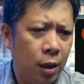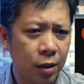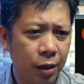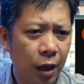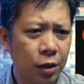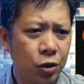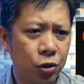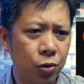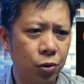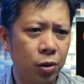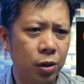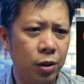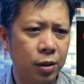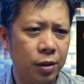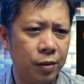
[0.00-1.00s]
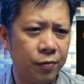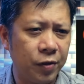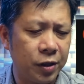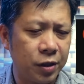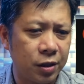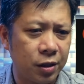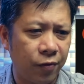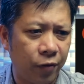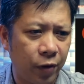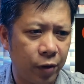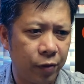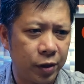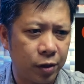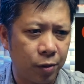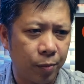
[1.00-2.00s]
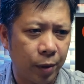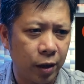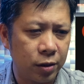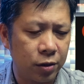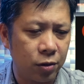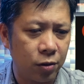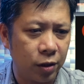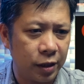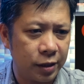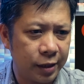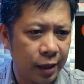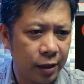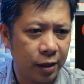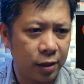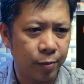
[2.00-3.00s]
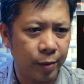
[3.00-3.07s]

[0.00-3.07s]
Not sure this is the fairest comparison on aesthetics,